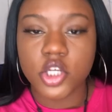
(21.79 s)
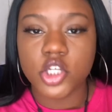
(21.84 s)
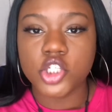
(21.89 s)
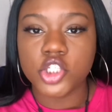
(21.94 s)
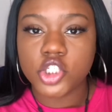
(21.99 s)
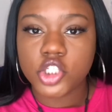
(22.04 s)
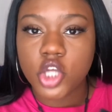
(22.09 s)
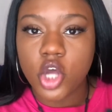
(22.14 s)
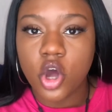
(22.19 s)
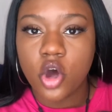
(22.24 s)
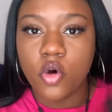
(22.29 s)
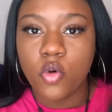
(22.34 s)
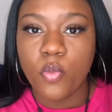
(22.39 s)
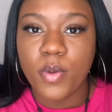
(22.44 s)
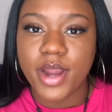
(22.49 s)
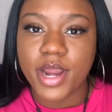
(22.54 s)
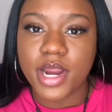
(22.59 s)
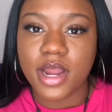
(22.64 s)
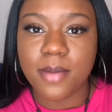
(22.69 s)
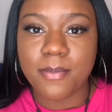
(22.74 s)
So
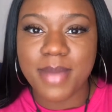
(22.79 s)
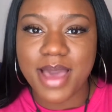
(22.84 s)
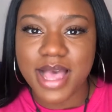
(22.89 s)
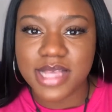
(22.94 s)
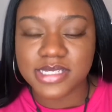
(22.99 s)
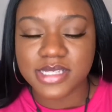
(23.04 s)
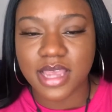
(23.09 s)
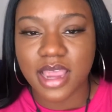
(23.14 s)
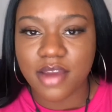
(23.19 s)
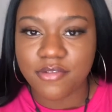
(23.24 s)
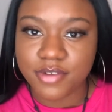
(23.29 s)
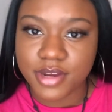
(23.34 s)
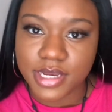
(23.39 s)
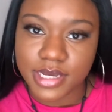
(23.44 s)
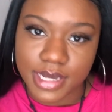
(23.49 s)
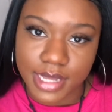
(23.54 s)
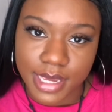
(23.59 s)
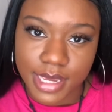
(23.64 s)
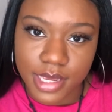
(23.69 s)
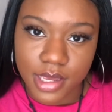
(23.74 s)
wearing a mask every
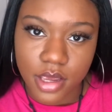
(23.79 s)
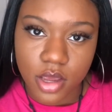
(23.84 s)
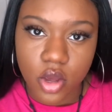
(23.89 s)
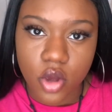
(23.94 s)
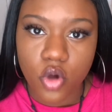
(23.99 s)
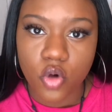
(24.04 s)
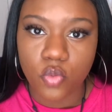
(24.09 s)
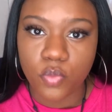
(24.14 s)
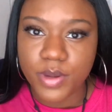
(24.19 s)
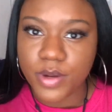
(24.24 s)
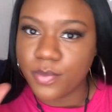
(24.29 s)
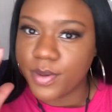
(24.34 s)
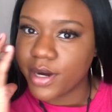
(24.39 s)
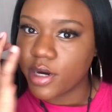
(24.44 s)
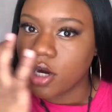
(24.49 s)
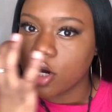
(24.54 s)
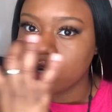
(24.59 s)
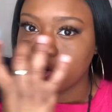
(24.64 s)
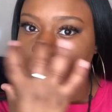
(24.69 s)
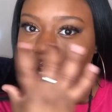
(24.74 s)
day, we wear
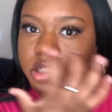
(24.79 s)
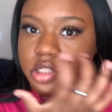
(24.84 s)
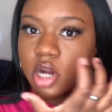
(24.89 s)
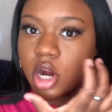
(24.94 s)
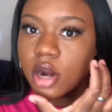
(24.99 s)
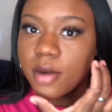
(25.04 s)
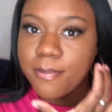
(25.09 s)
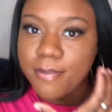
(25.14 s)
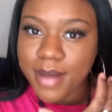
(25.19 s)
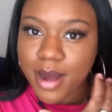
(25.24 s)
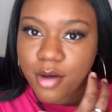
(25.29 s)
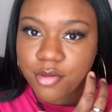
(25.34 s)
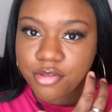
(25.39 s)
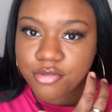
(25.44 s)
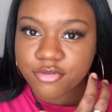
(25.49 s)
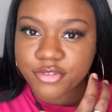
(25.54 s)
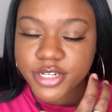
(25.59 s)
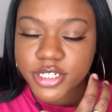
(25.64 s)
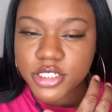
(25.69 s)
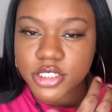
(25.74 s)
it across our mouth
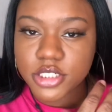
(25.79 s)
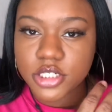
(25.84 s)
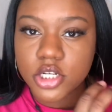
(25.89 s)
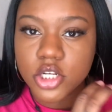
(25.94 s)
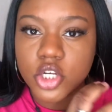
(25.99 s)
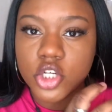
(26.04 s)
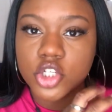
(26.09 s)
region.